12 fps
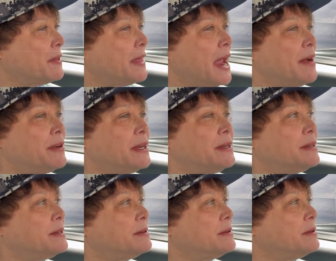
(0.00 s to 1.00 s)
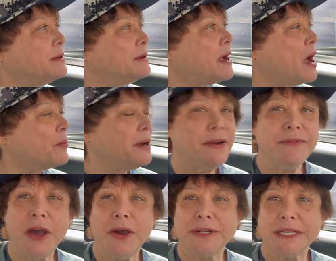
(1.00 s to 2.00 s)
they haven't got rid of
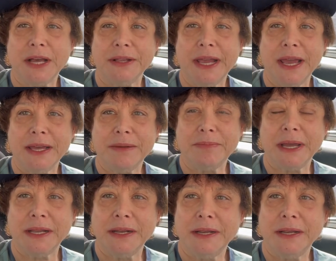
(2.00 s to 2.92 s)
the hotel yet. But